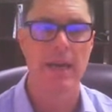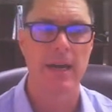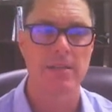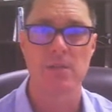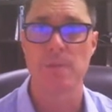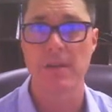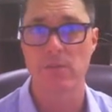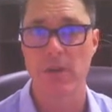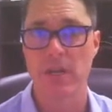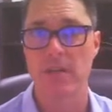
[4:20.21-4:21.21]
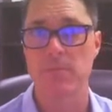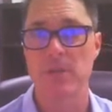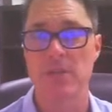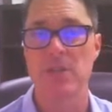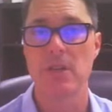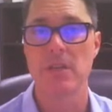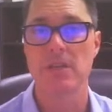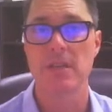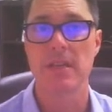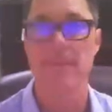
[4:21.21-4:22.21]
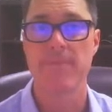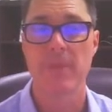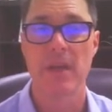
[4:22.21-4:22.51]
I suspect we're going to continue to see